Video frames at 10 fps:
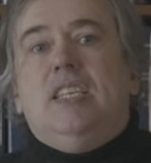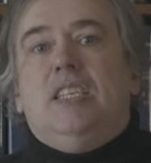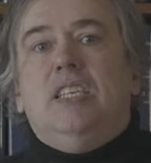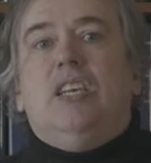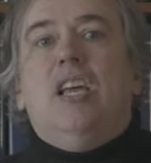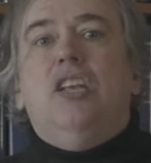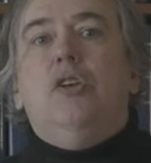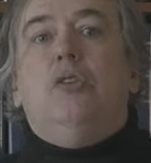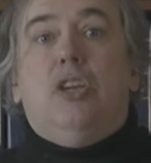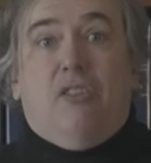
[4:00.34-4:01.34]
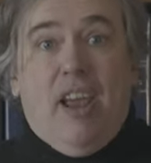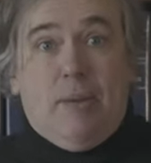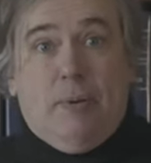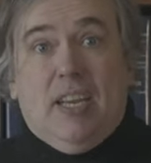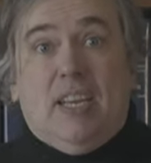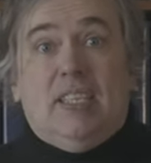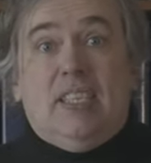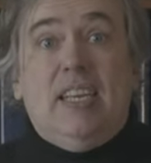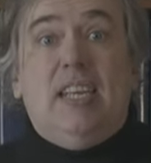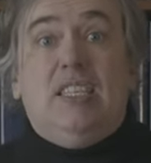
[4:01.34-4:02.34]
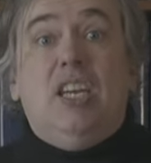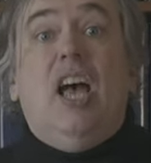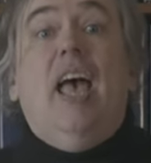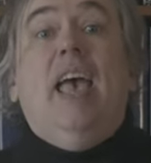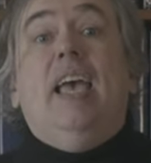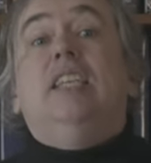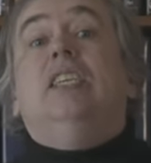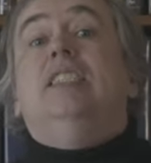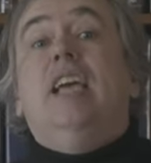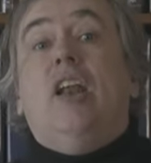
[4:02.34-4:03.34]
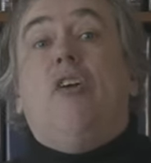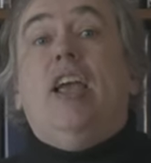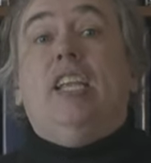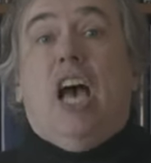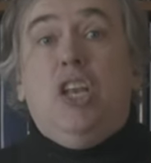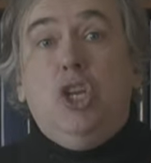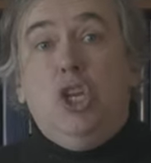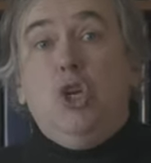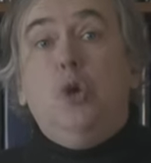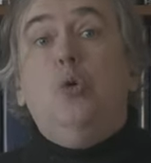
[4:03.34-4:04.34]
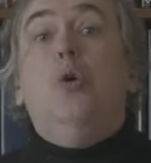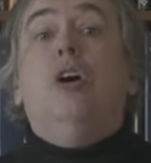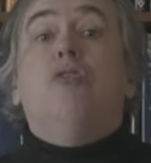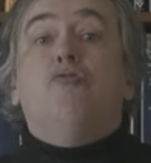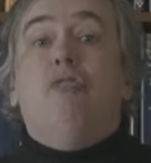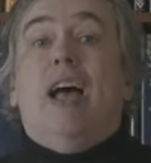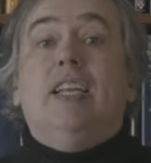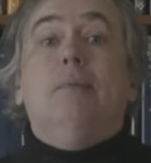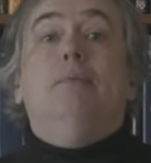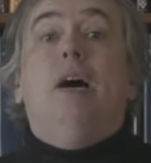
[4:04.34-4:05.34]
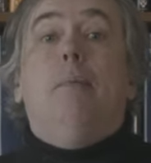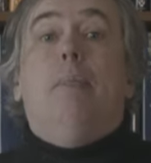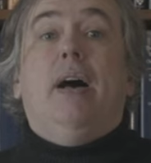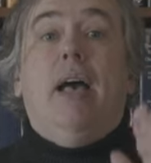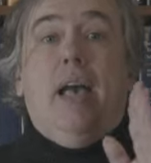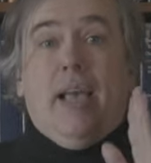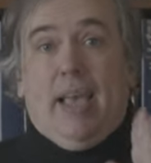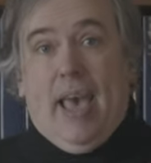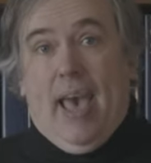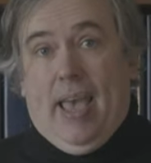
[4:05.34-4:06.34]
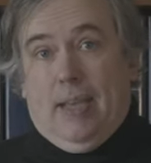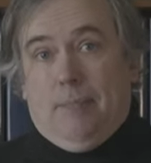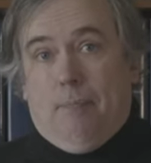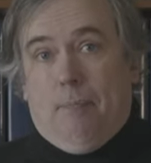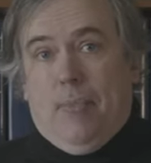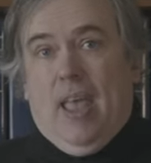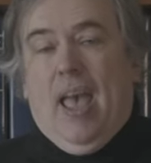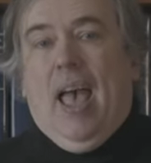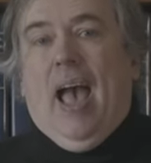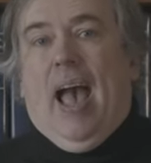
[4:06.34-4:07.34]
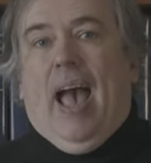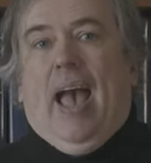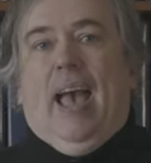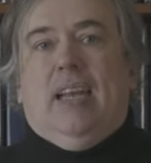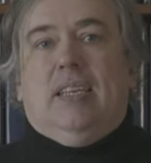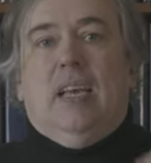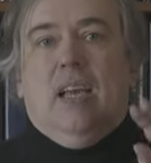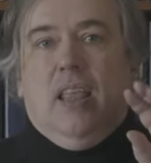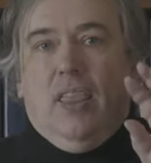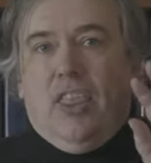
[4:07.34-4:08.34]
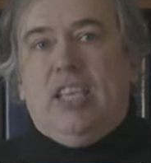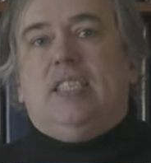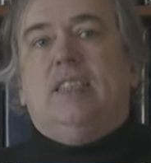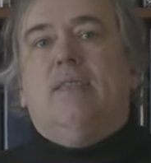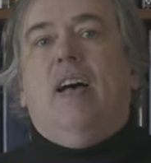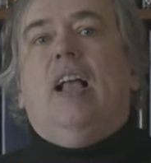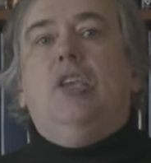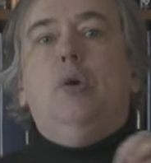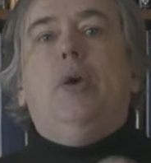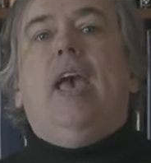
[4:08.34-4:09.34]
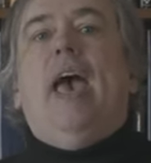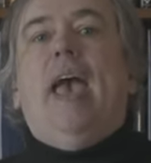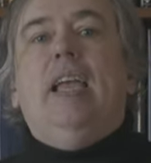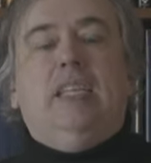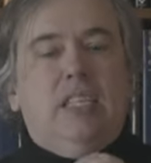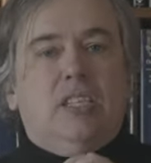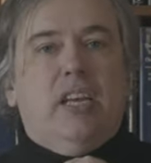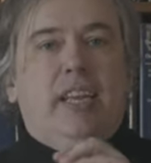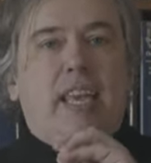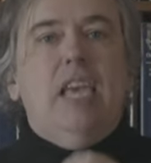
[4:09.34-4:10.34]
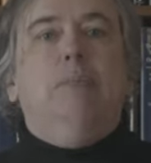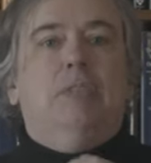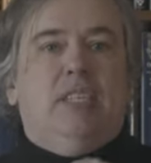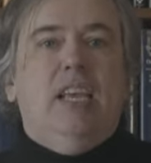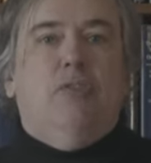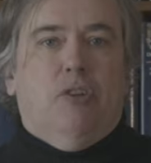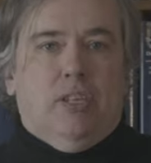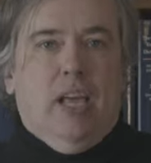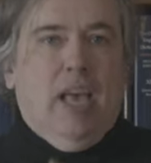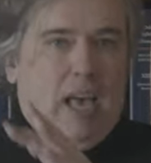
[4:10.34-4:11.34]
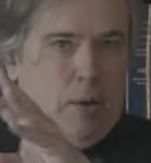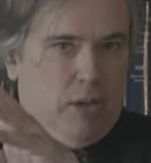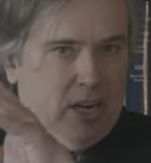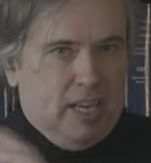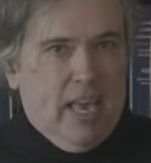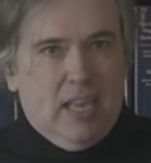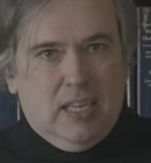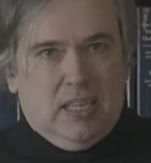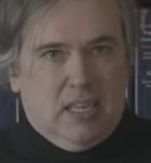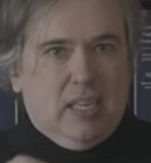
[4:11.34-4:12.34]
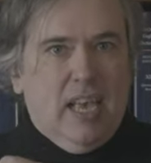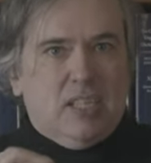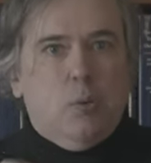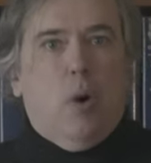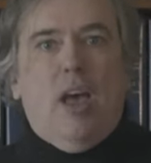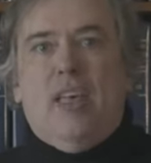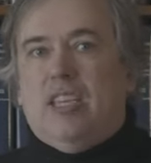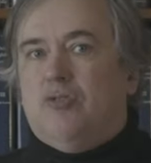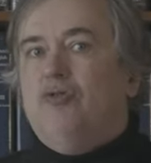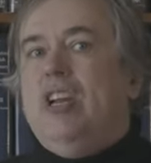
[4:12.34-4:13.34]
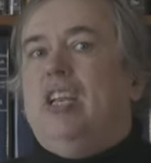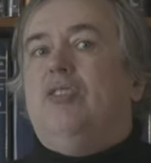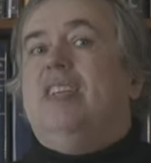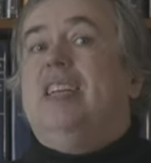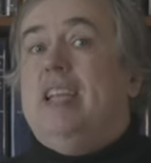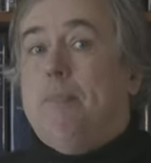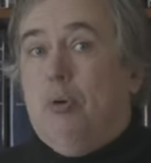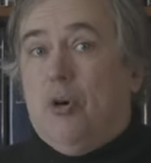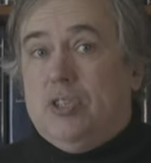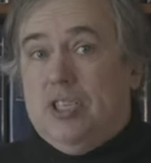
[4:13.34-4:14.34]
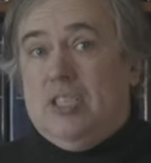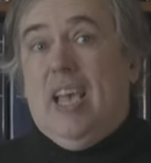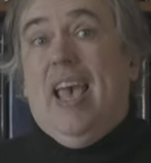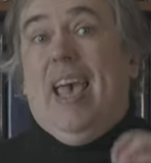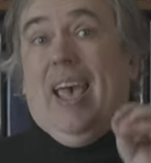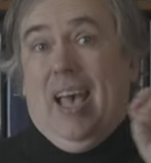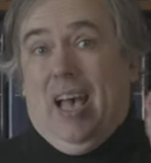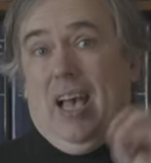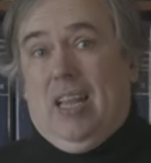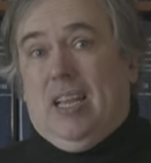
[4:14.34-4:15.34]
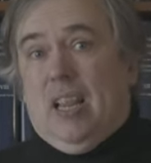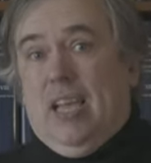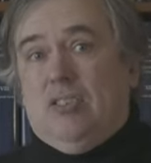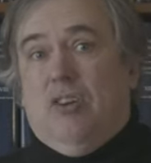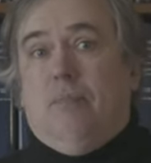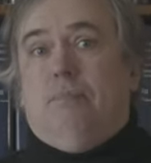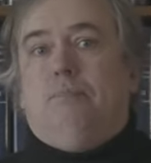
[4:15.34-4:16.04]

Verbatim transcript: that she's going to do to create a particular signature is to generate a new random number K, and this value K she's going to keep secret. I'm going to get get to why that's really critically important uh, a little later on.